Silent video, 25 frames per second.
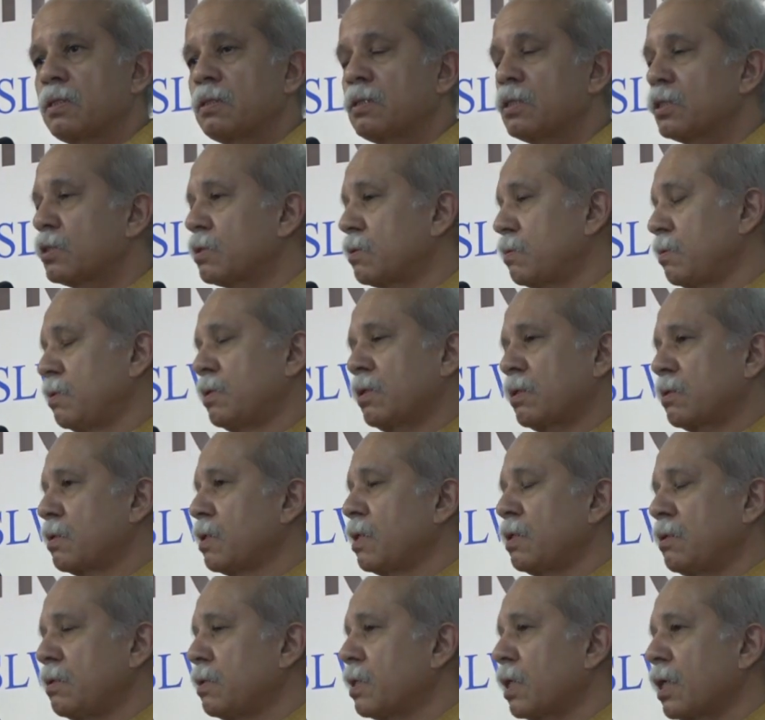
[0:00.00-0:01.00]

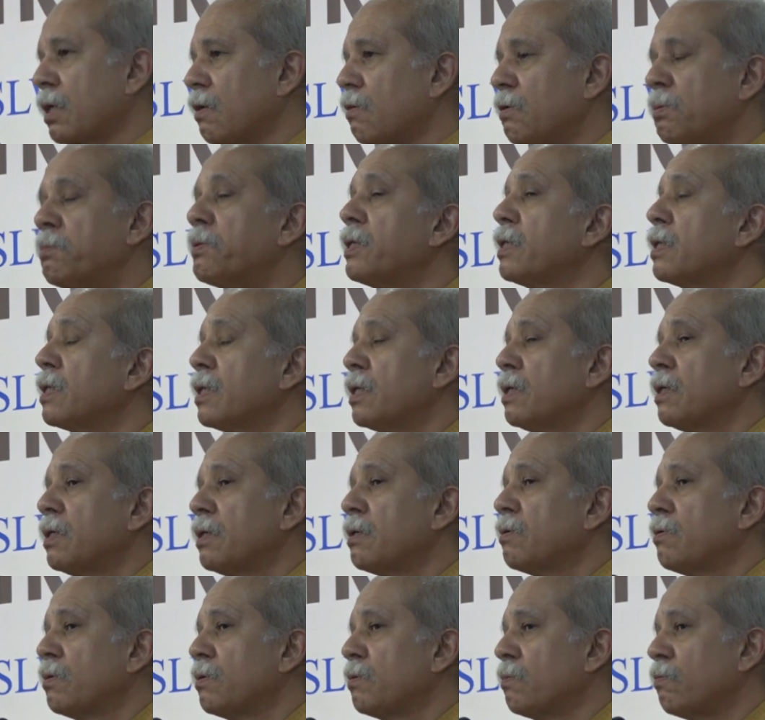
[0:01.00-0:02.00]
The government
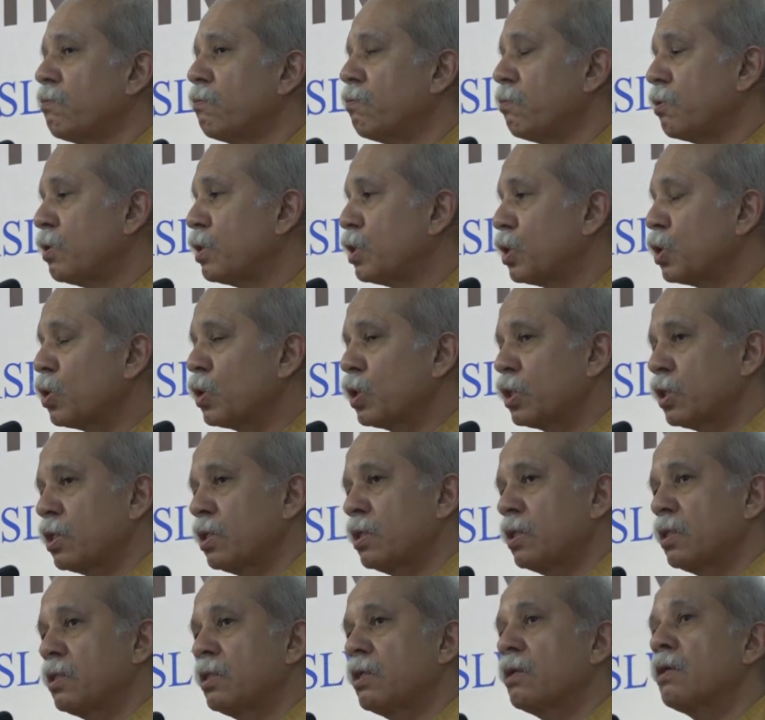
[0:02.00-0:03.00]
took
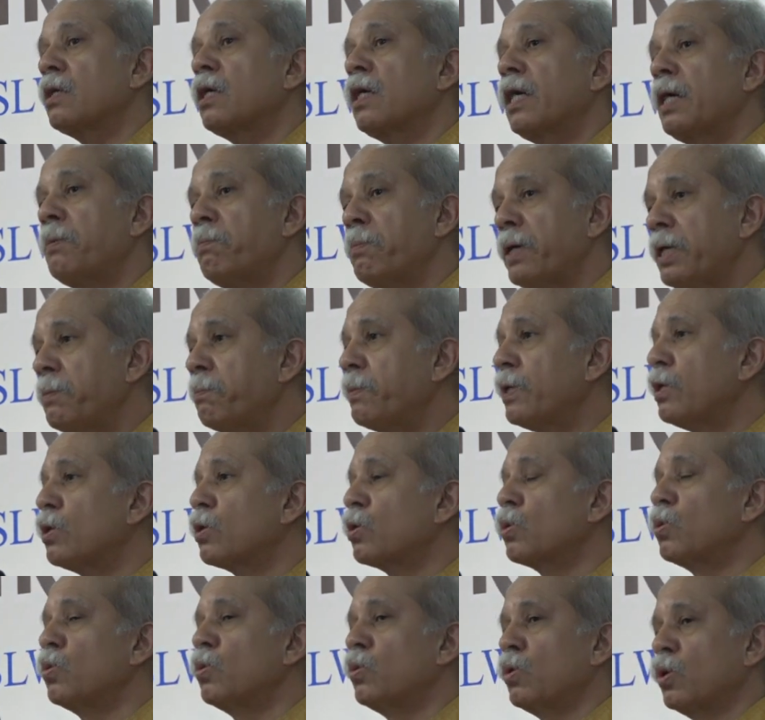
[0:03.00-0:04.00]
the amendment
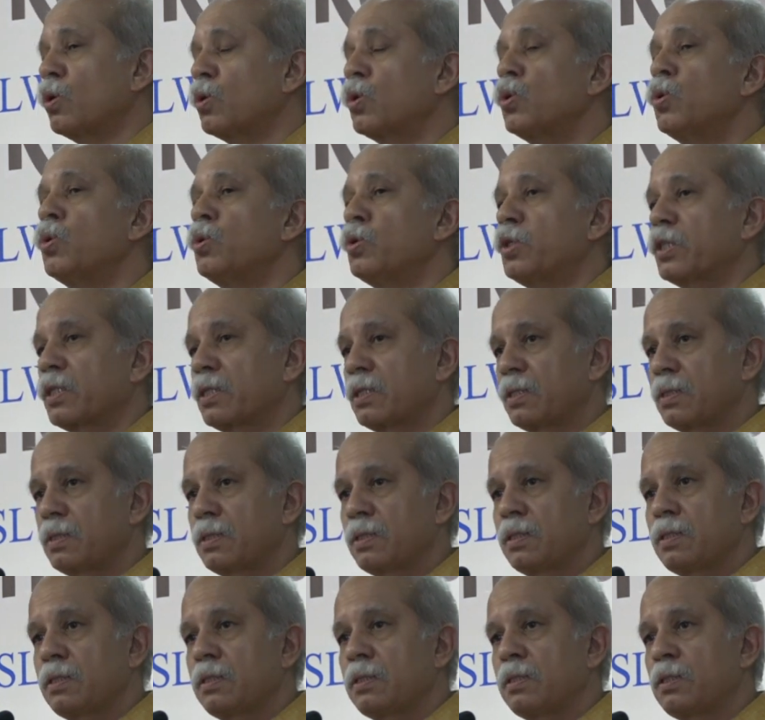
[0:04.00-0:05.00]
route
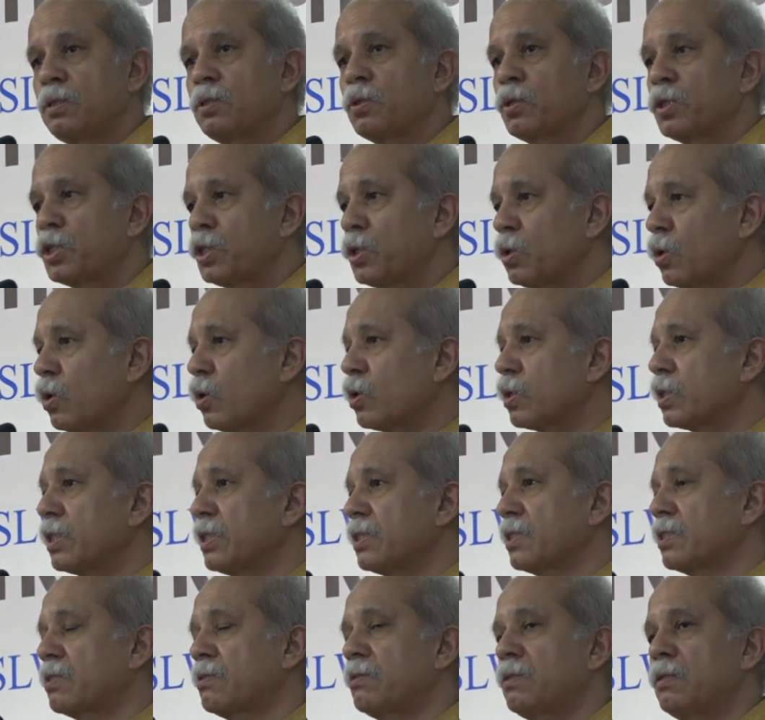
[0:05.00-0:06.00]
to cure
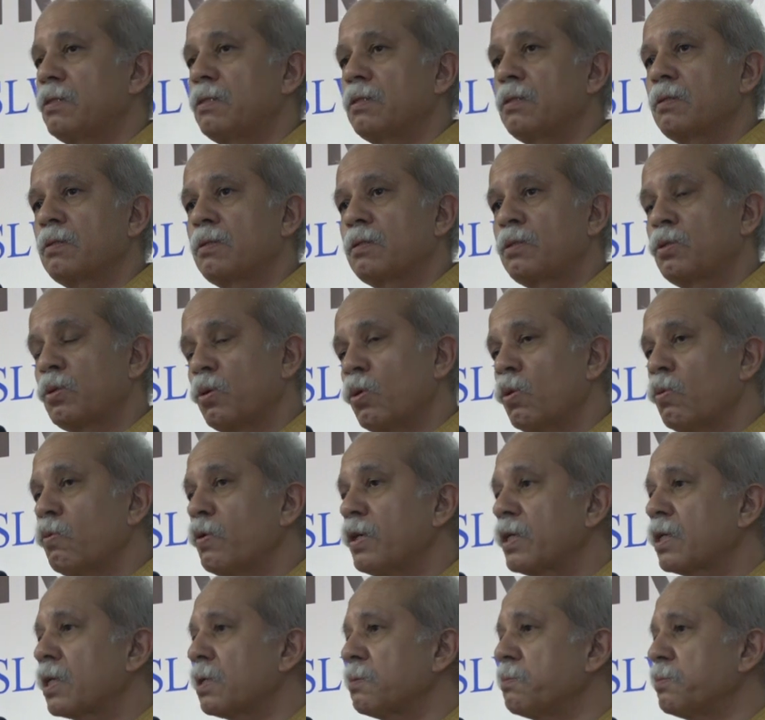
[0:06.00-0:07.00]
this, to
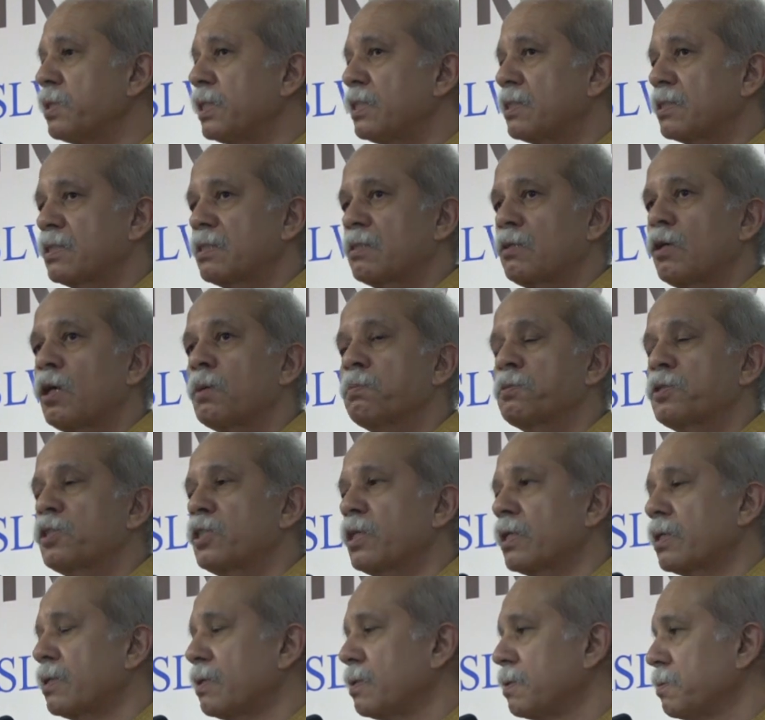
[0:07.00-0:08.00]
overcome this
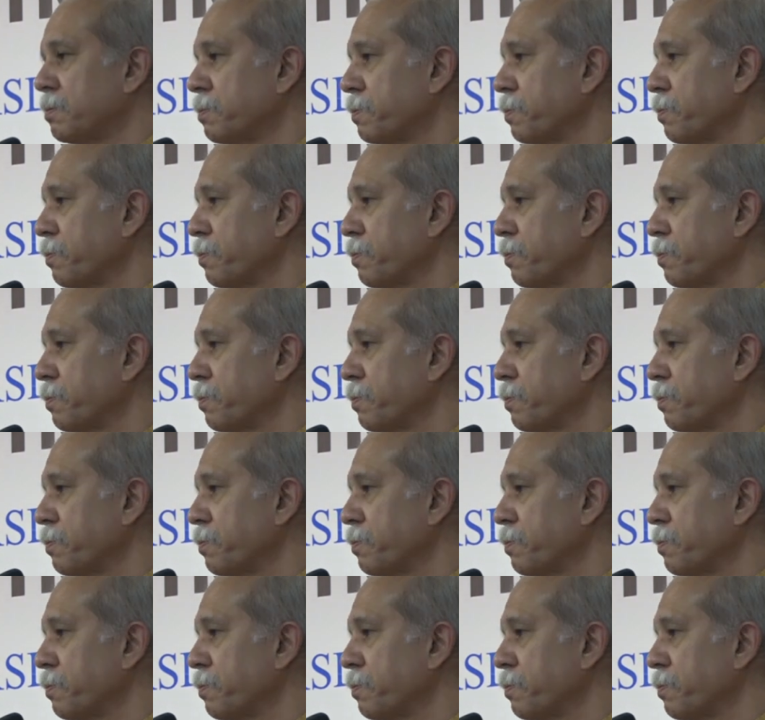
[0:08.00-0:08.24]
obstacle.